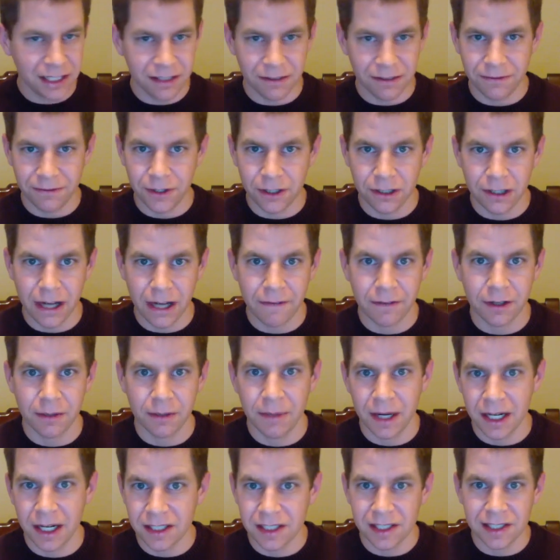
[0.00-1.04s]
of photographic
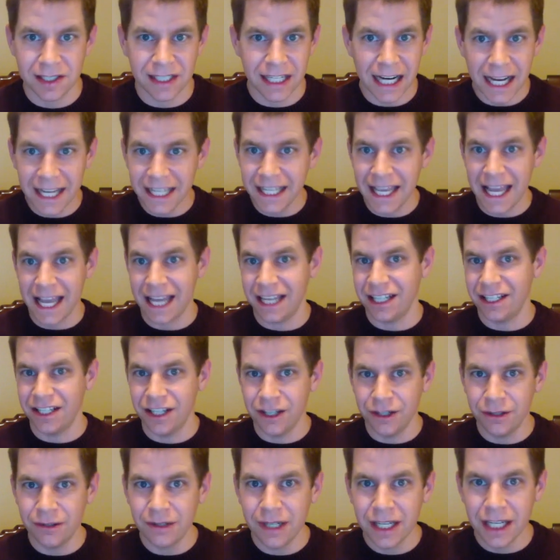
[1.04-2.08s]
comparisons that I can't
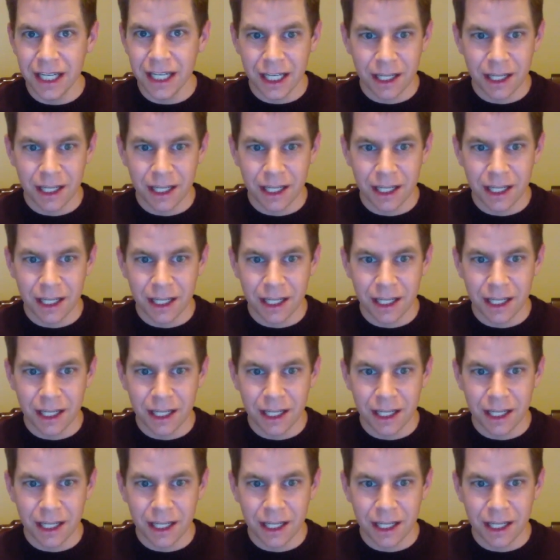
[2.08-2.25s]
do